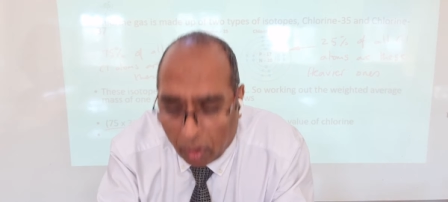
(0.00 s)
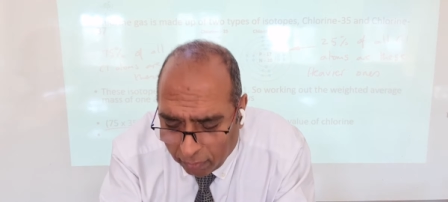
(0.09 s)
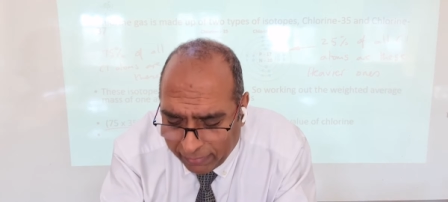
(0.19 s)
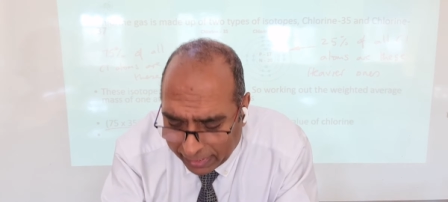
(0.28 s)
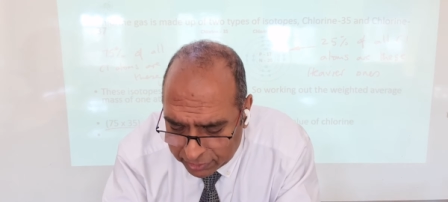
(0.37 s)

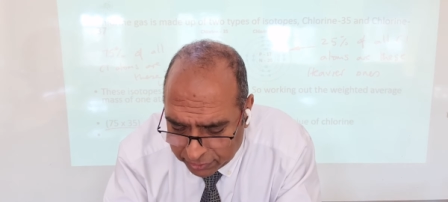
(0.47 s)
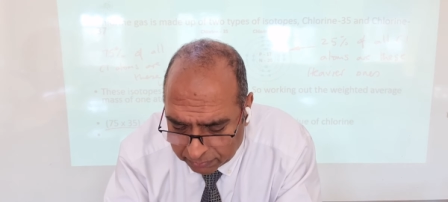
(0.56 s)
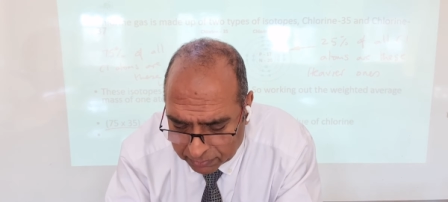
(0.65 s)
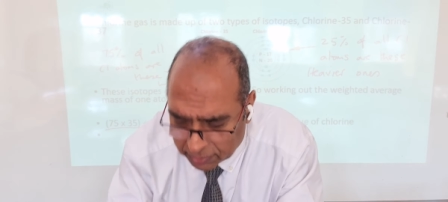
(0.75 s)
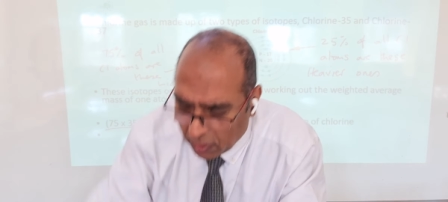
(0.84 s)
of
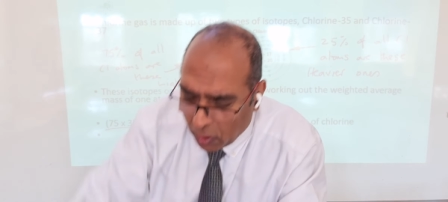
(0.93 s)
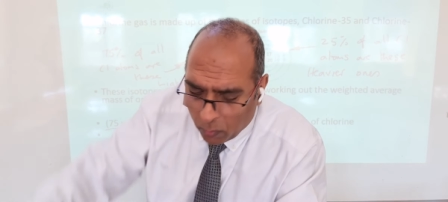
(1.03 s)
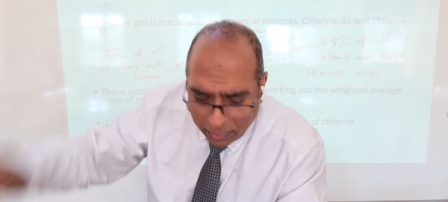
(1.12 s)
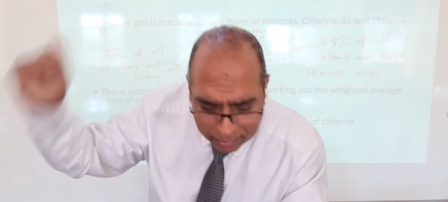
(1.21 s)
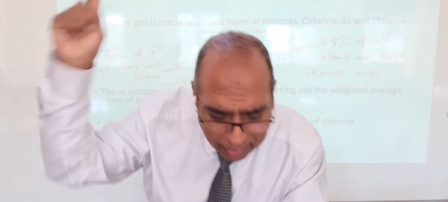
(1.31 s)
atoms?
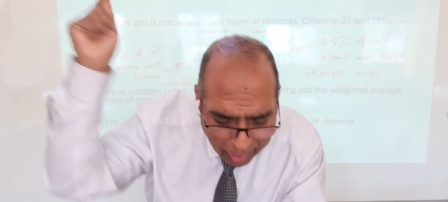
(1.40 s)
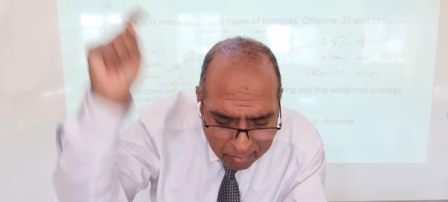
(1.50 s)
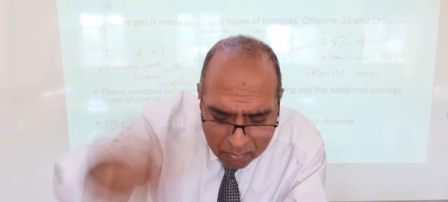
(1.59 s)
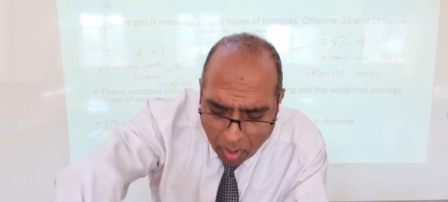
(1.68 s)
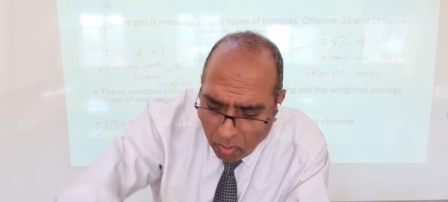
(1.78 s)
Well, a
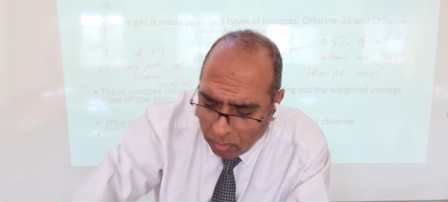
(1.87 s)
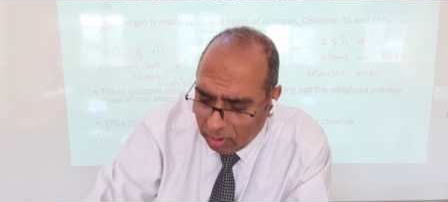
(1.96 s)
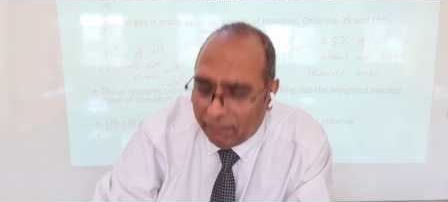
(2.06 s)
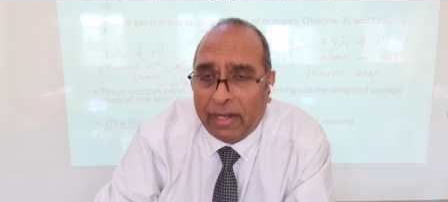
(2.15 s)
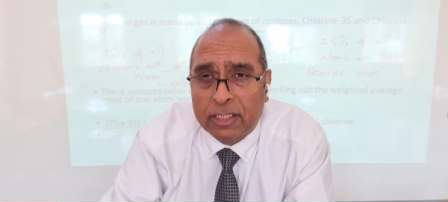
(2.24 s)
mole
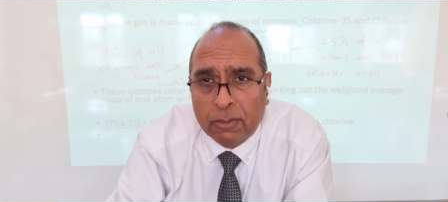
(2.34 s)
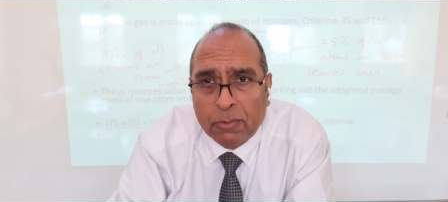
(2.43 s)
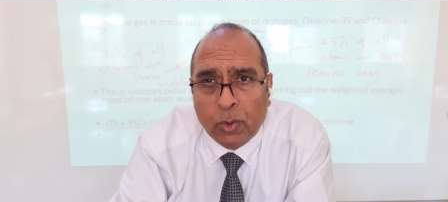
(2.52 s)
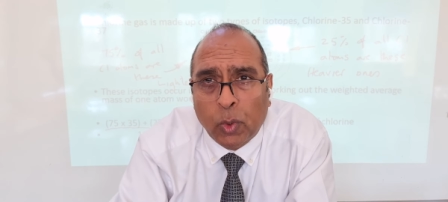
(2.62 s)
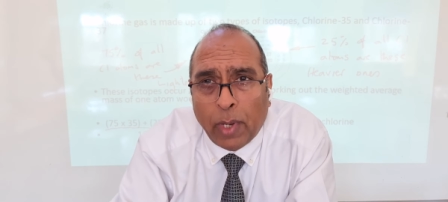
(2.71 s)
of
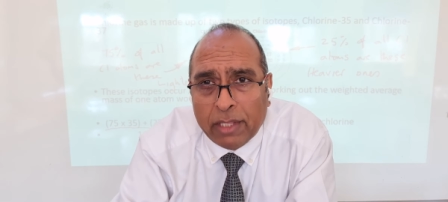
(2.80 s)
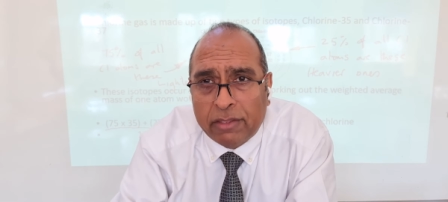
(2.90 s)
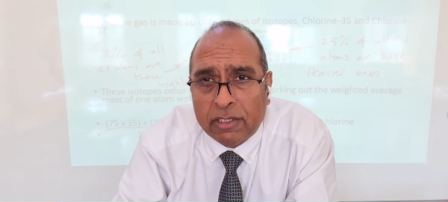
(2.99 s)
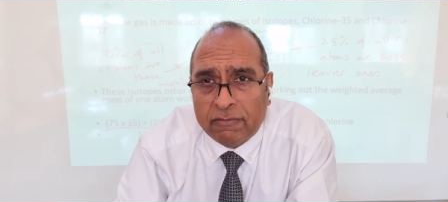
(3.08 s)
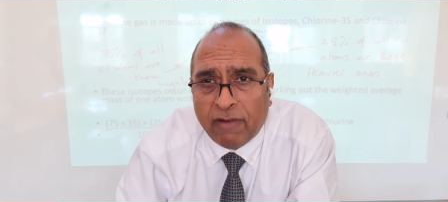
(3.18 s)
atoms will weigh
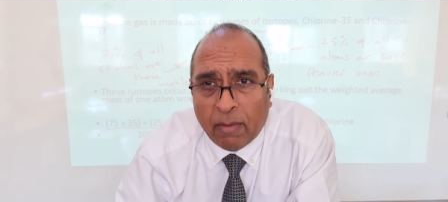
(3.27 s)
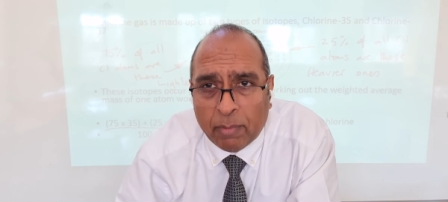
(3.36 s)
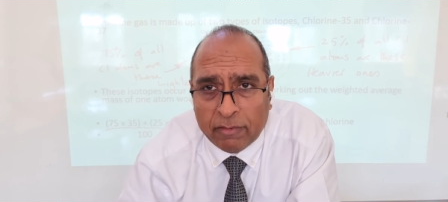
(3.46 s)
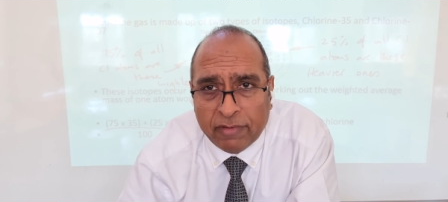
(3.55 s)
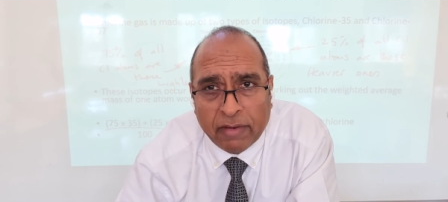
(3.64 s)

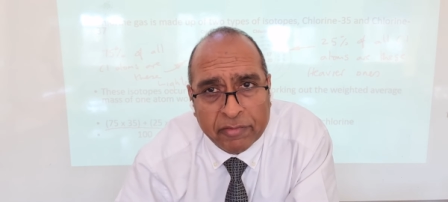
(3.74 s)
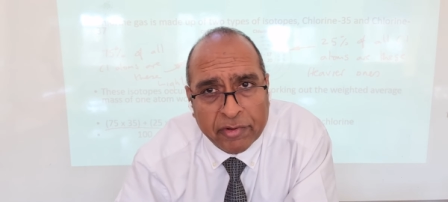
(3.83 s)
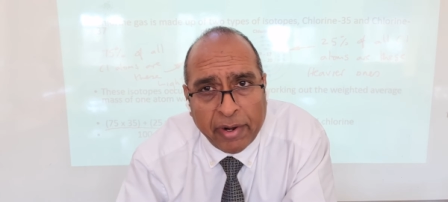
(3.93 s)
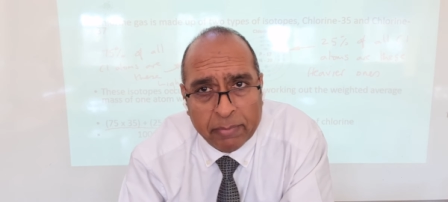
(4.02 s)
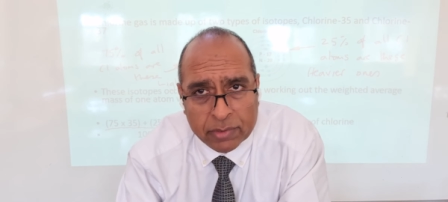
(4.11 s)
35.5
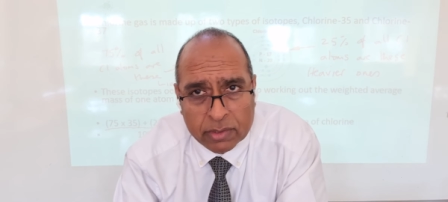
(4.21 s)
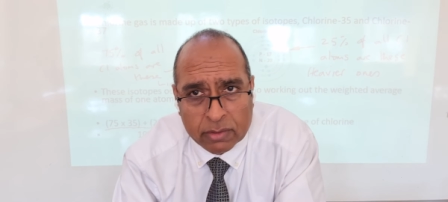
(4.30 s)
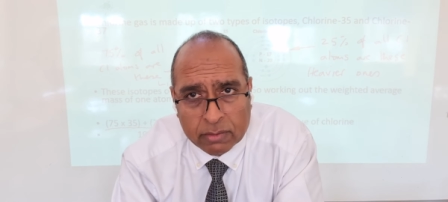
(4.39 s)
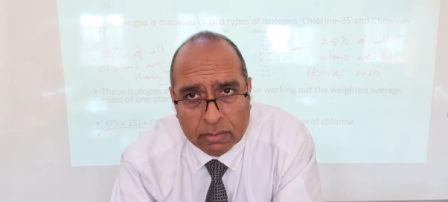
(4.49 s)
grams.